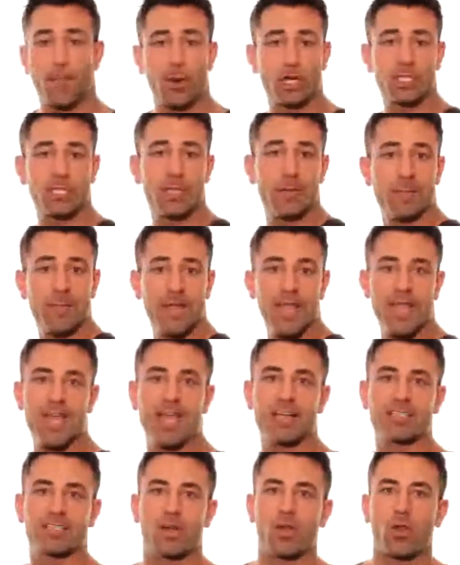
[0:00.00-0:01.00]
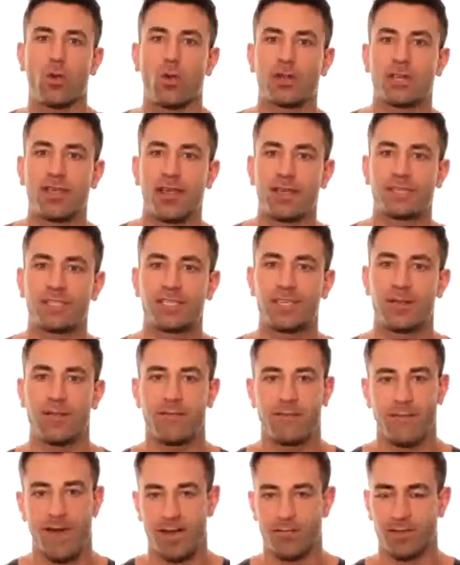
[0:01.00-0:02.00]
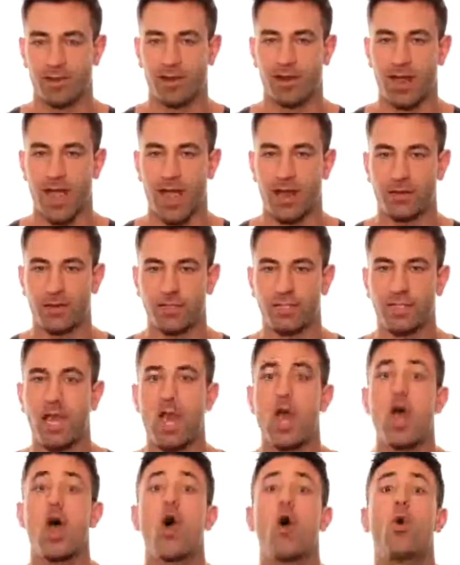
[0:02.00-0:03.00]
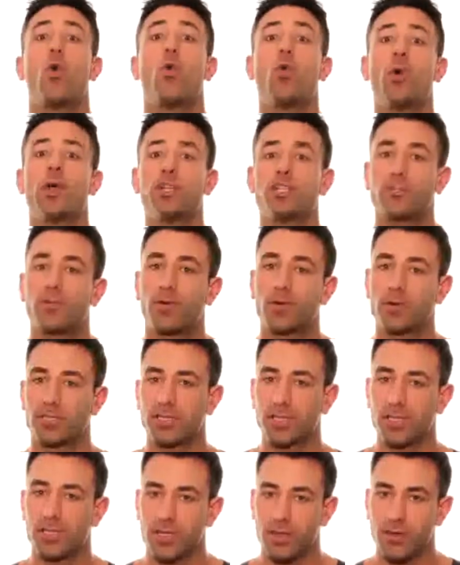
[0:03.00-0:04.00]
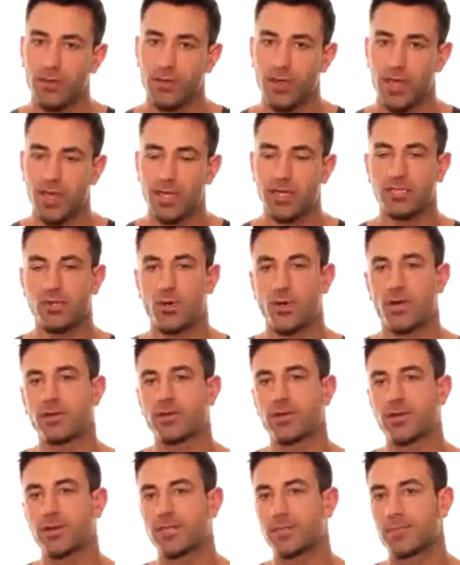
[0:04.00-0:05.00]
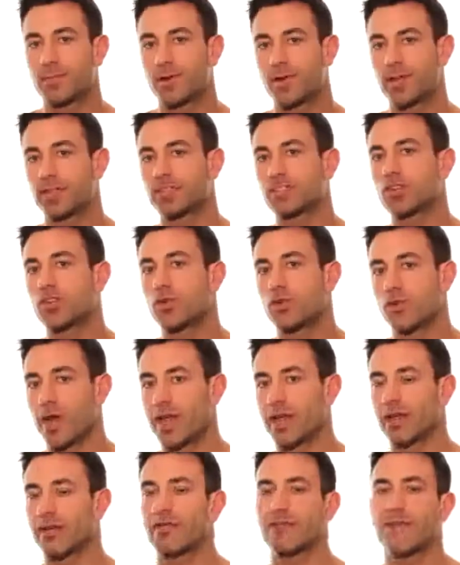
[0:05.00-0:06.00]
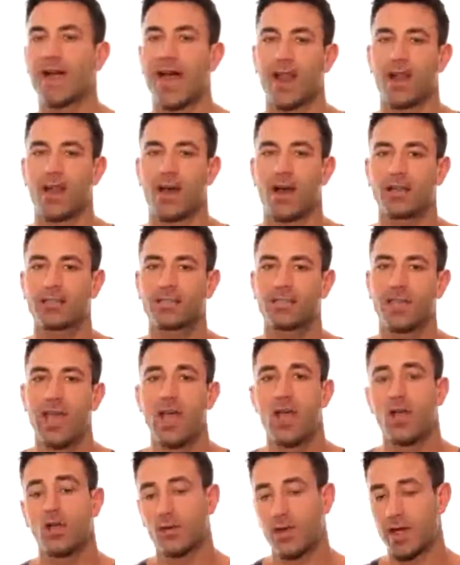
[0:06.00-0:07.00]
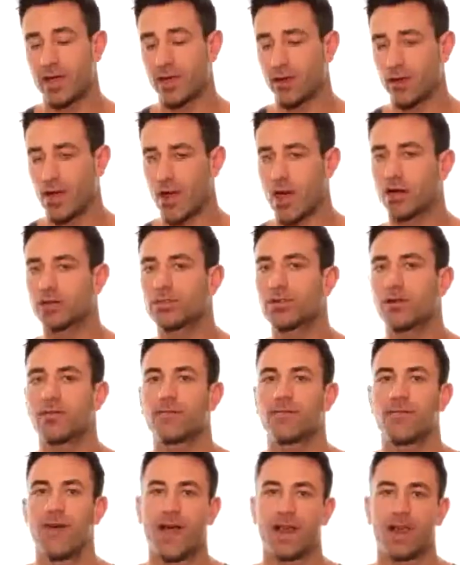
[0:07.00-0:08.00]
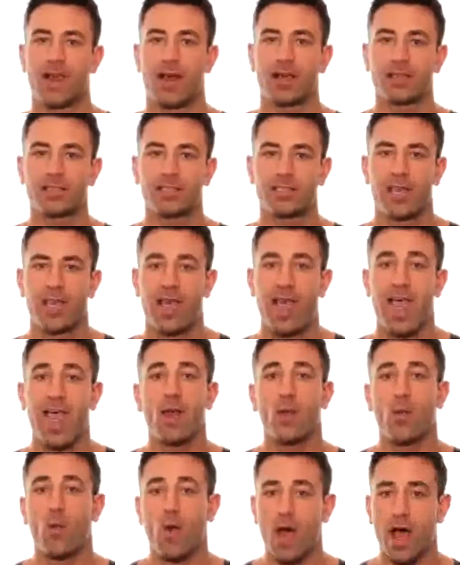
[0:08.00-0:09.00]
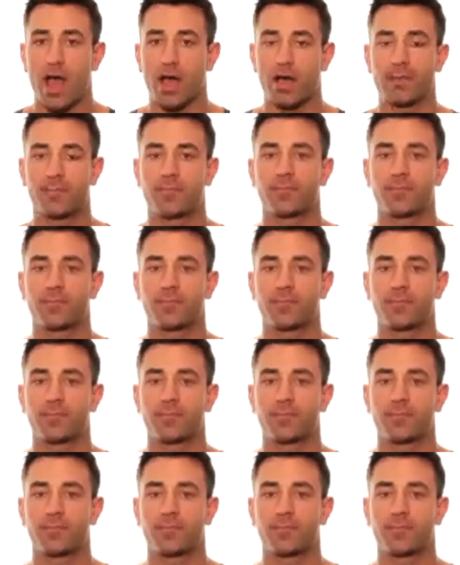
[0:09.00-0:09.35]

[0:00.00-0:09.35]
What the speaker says: Person B has a caloric deficit of 500 calories. Which person do you think is going to experience greater fat loss, greater long-term fat loss, and why?